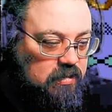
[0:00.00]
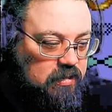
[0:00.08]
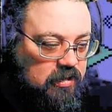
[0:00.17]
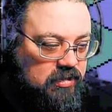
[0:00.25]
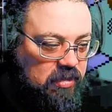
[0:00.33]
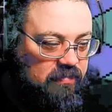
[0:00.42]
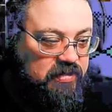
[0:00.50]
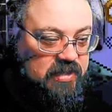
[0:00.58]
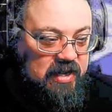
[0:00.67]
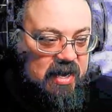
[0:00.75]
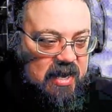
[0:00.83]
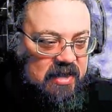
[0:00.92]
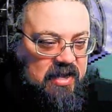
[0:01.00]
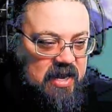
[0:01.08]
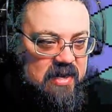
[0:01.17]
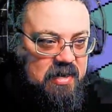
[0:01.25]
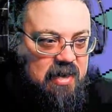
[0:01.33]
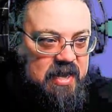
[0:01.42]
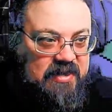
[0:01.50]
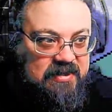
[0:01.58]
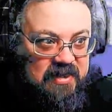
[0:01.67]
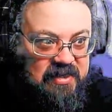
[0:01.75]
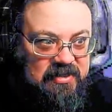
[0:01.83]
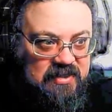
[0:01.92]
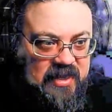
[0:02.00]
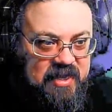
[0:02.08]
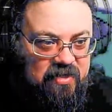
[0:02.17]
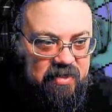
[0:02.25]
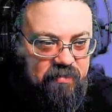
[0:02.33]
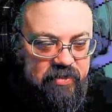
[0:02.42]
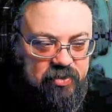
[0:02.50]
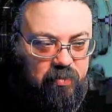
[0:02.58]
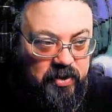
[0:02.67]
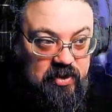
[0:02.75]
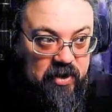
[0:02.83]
Because obviously it didn't exist in the original one.